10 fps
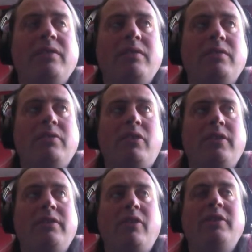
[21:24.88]
like
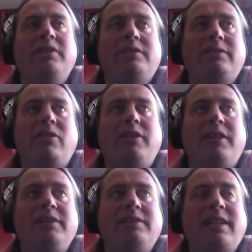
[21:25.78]

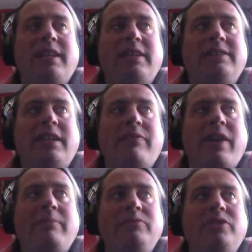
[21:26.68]
say a
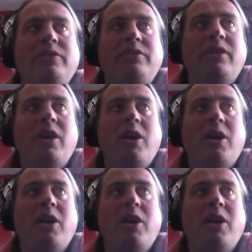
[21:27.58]
Southampton,